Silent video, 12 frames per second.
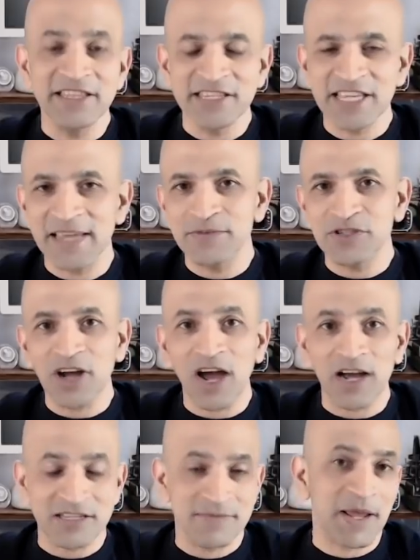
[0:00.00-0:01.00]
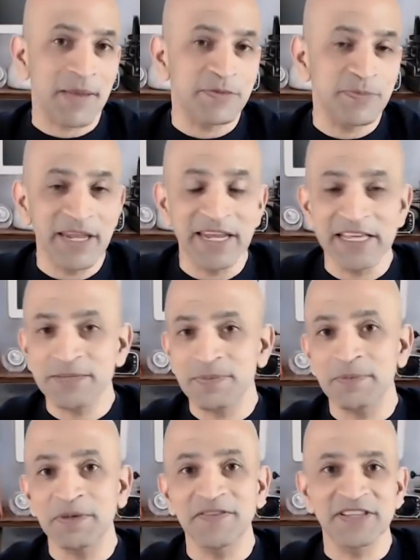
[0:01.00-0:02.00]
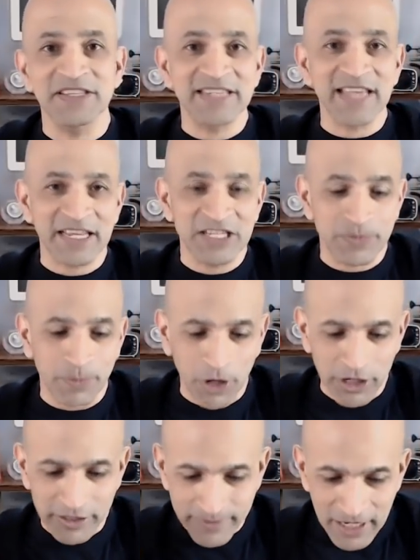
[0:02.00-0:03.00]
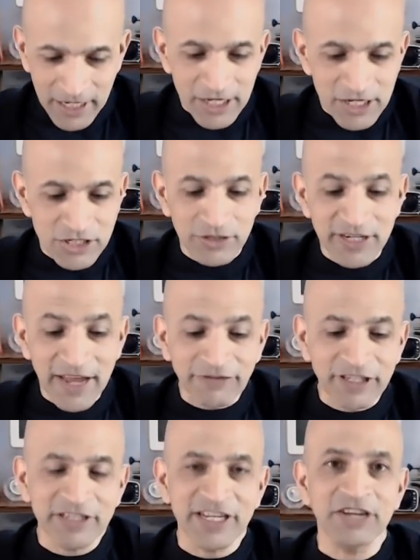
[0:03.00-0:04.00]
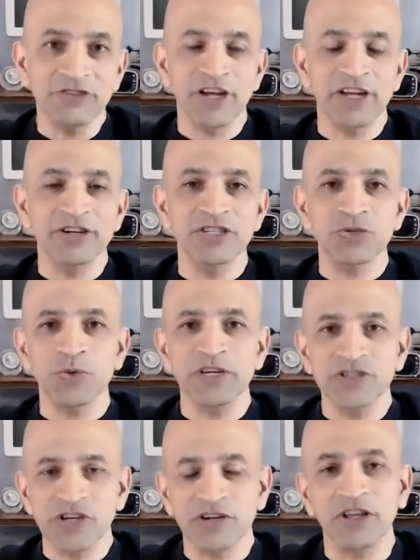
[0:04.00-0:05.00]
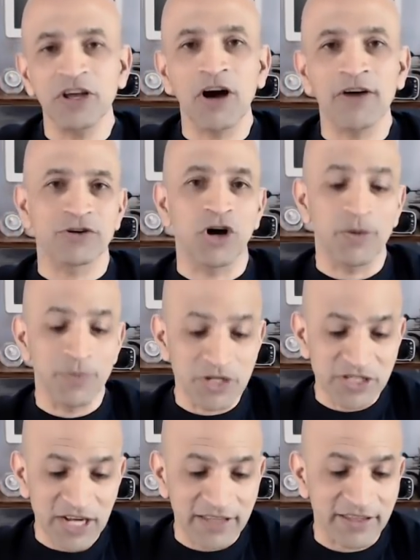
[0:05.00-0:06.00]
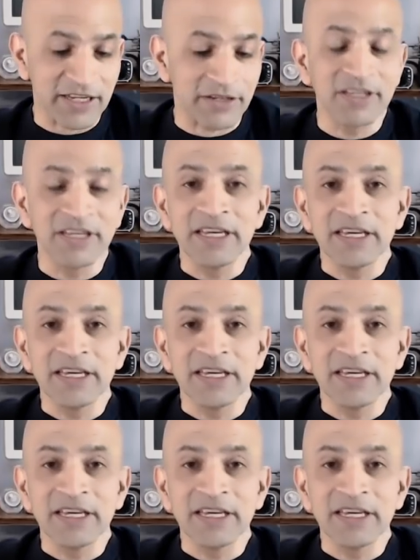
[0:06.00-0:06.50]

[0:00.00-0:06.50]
in the same stock, sometimes minutes, maybe even seconds apart. So definitely day traders, we generally offer almost nothing.